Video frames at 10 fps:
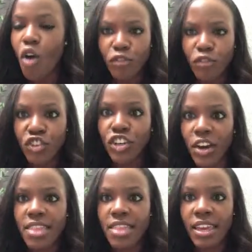Oh, for
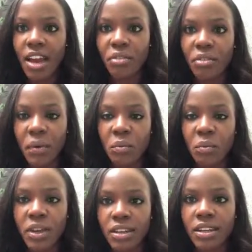sure. I think
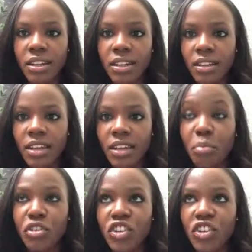everyone would
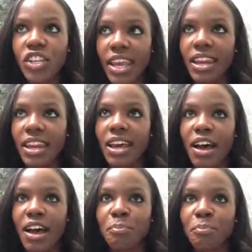appreciate
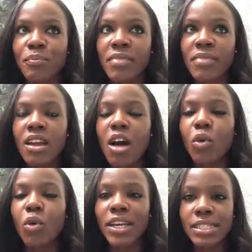um, a
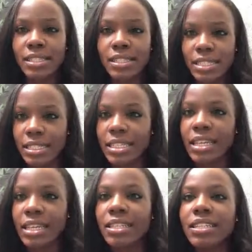more
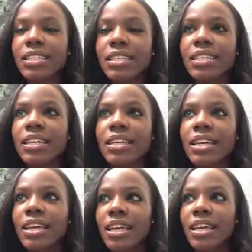consistent
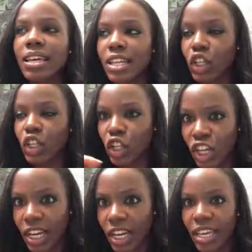
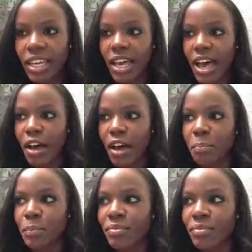look,
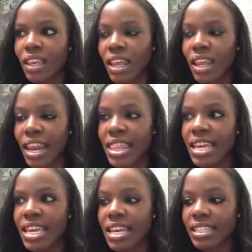um, and, and I
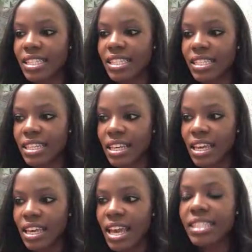think it's
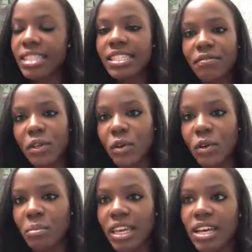it's difficult
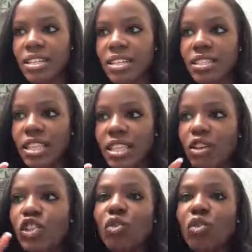because there are
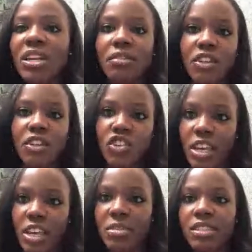so many different
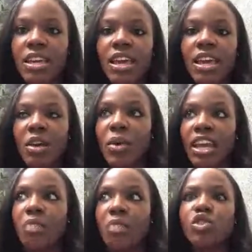shapes when it
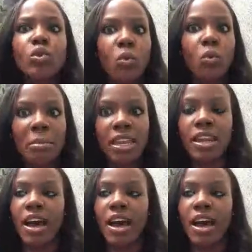comes to women